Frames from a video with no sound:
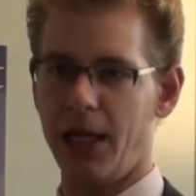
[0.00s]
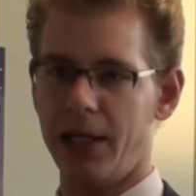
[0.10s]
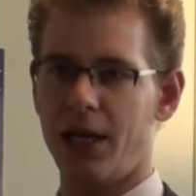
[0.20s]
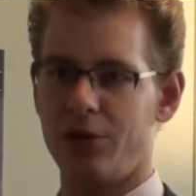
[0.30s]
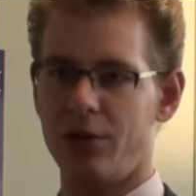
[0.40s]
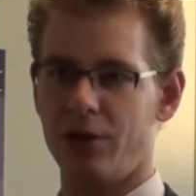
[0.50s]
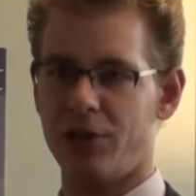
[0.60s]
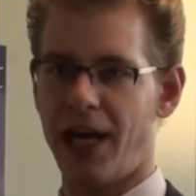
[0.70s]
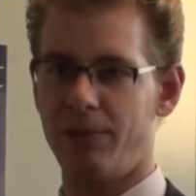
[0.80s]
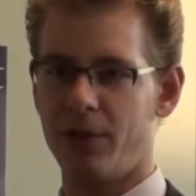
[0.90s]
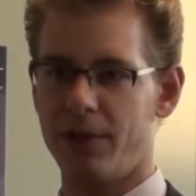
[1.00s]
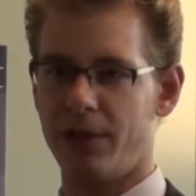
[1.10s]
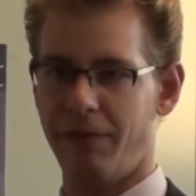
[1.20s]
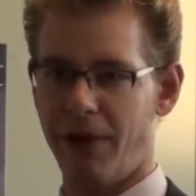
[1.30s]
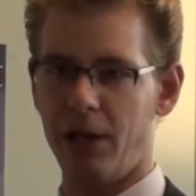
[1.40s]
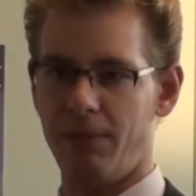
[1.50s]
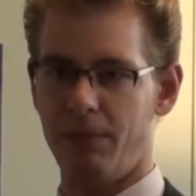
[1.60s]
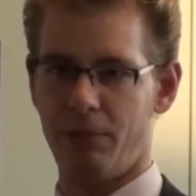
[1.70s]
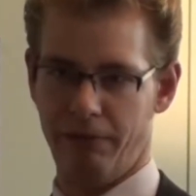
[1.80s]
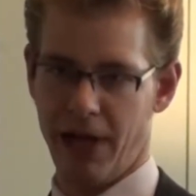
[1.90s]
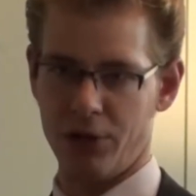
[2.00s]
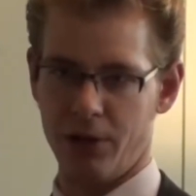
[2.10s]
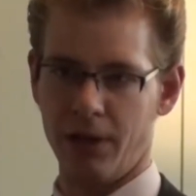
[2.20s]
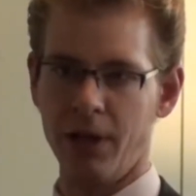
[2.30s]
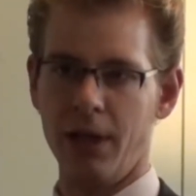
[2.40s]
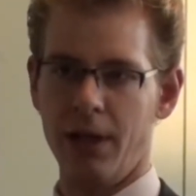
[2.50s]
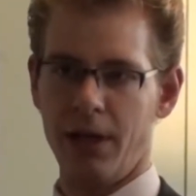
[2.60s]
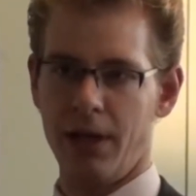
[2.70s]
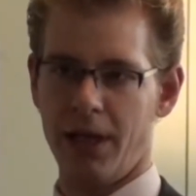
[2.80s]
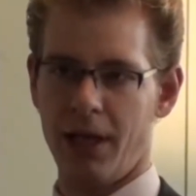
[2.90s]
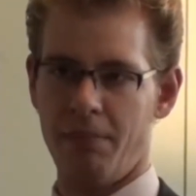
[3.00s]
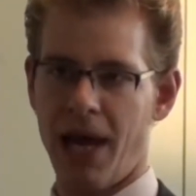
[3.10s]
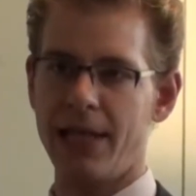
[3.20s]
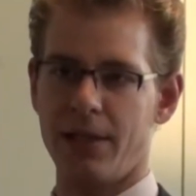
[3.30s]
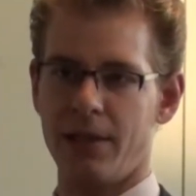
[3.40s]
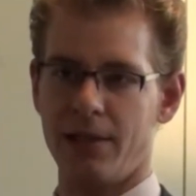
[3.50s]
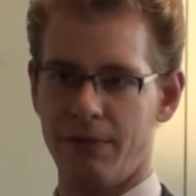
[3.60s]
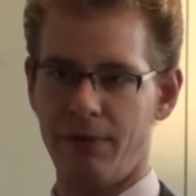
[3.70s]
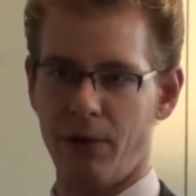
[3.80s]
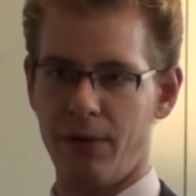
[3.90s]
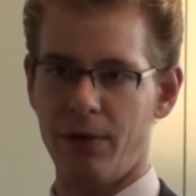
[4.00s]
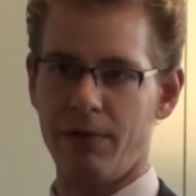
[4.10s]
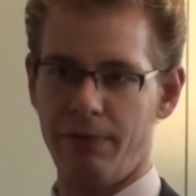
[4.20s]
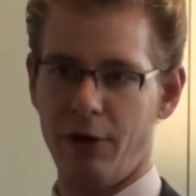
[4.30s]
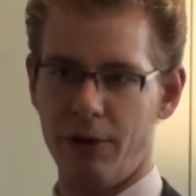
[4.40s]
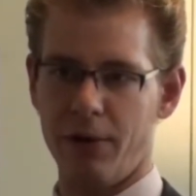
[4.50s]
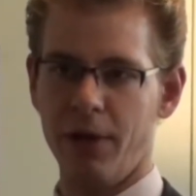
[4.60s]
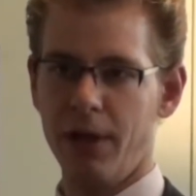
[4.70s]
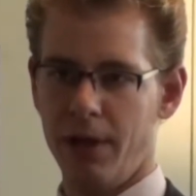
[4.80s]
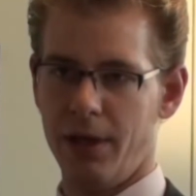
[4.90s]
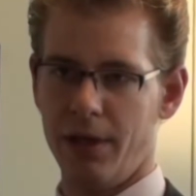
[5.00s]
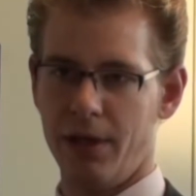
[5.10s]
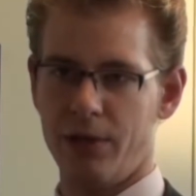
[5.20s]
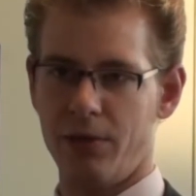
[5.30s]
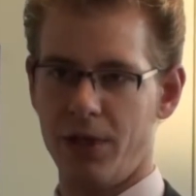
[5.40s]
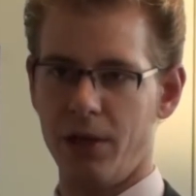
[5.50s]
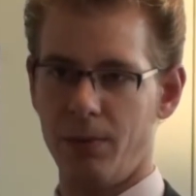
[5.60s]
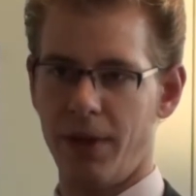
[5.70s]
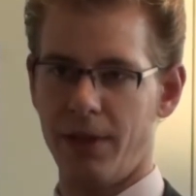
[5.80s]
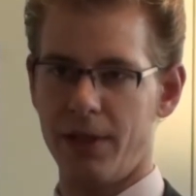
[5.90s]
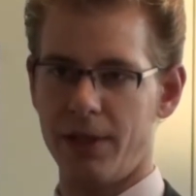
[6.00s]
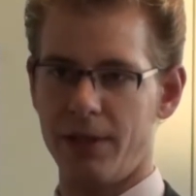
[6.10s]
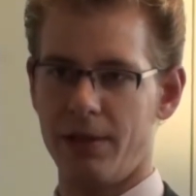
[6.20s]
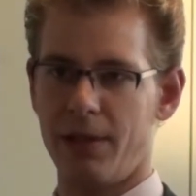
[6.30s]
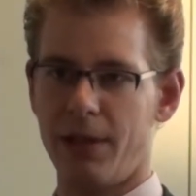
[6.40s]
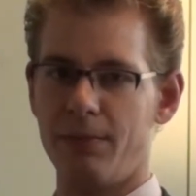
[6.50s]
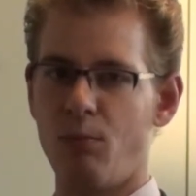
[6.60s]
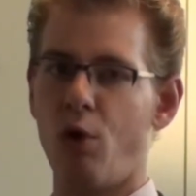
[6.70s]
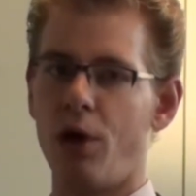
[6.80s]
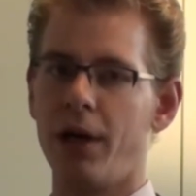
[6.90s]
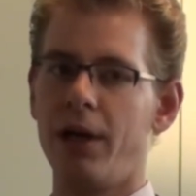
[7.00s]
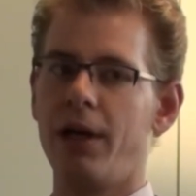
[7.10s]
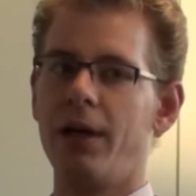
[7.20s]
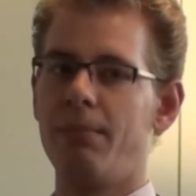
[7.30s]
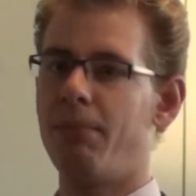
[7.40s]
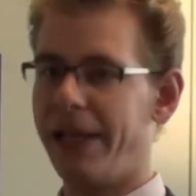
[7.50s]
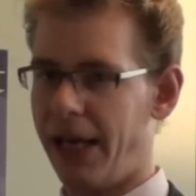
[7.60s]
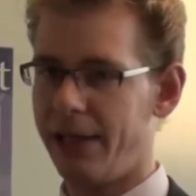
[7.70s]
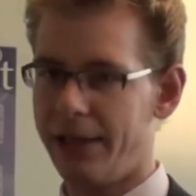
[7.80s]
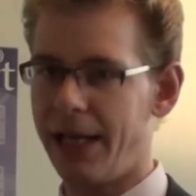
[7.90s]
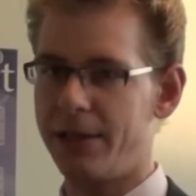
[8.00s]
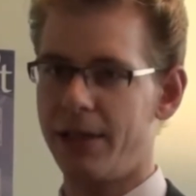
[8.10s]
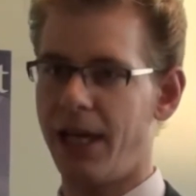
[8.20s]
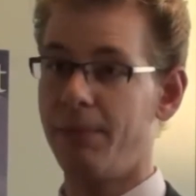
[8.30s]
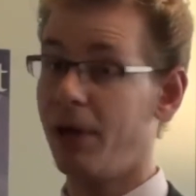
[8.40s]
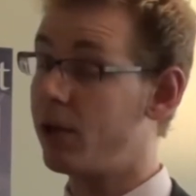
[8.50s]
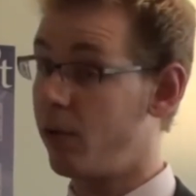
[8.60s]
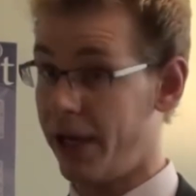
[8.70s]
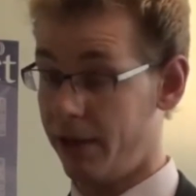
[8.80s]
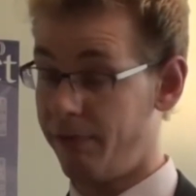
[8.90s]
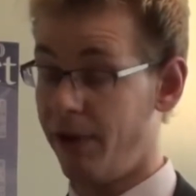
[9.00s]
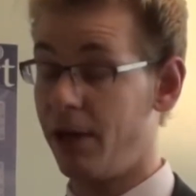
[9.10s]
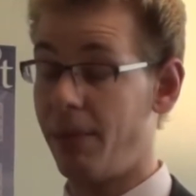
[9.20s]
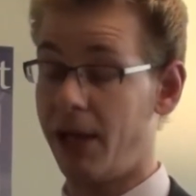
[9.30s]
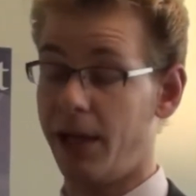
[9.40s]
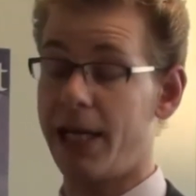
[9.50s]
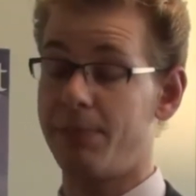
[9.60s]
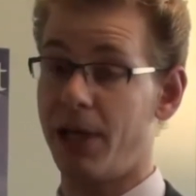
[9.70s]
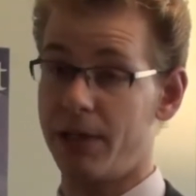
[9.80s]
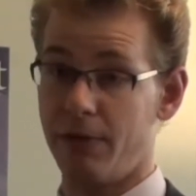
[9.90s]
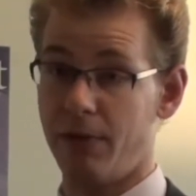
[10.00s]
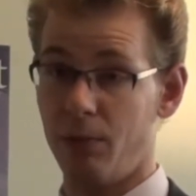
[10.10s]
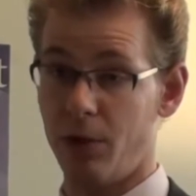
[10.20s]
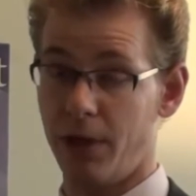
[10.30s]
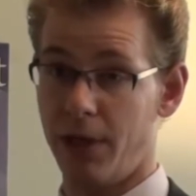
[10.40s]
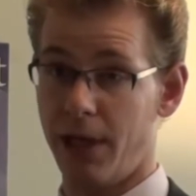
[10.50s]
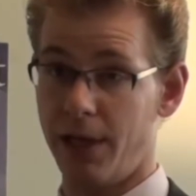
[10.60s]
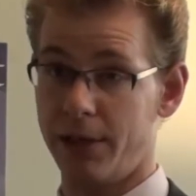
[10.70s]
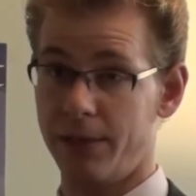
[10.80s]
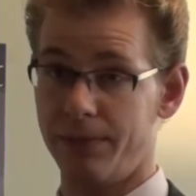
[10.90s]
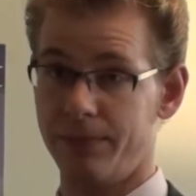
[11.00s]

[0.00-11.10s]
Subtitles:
our national chapters develop the professional capacities further and further to deal with these more mundane day-to-day but quite fundamental aspects of the work in ALEX.